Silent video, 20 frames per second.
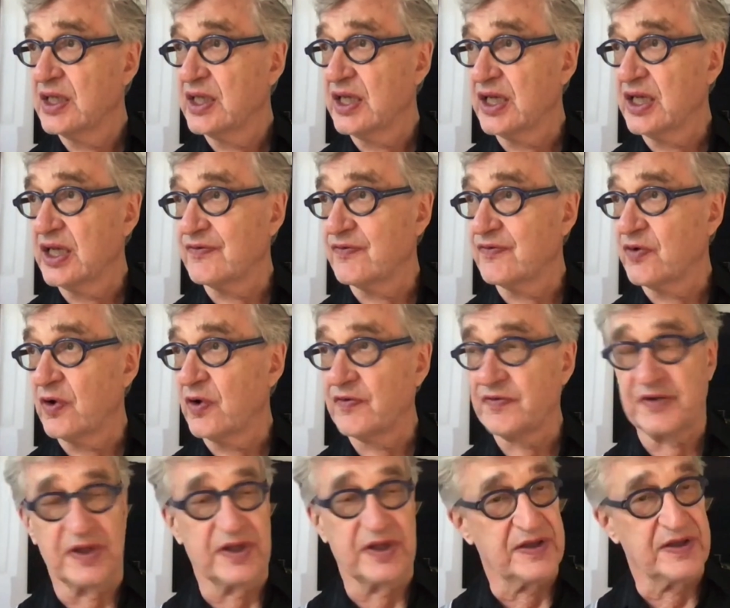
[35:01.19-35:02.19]

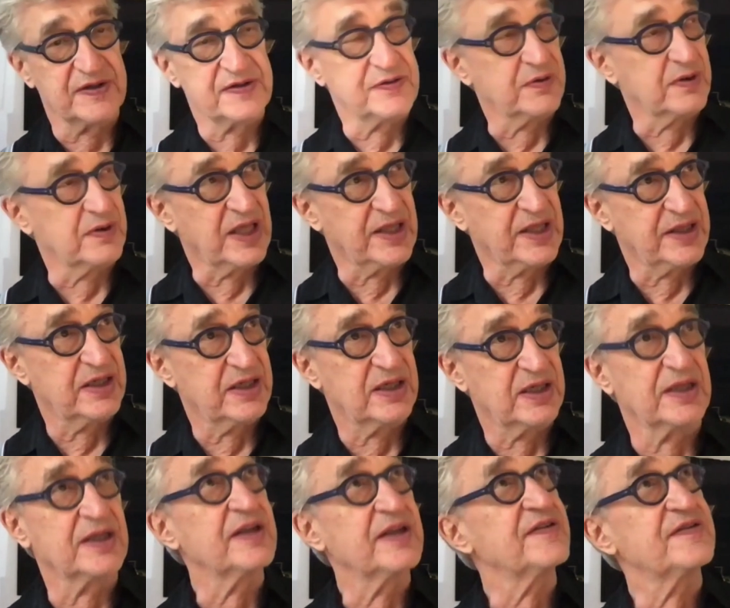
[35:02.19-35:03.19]
involved in this together,
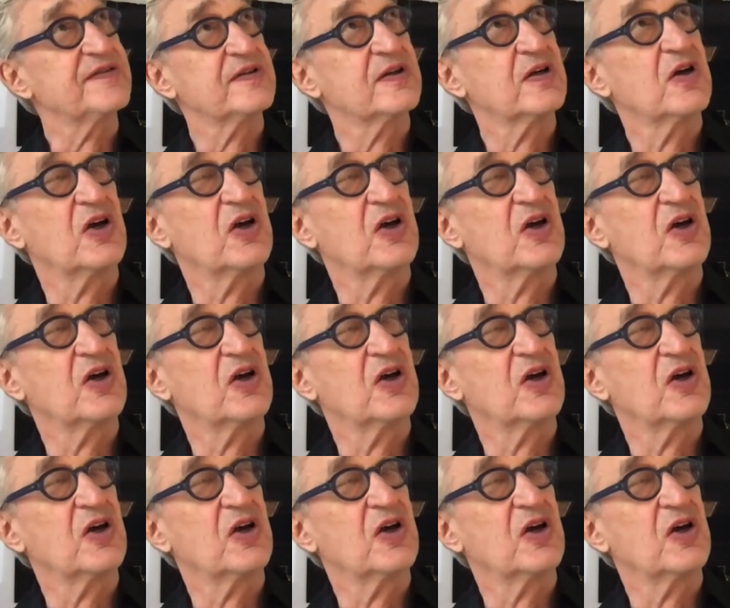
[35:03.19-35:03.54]
in this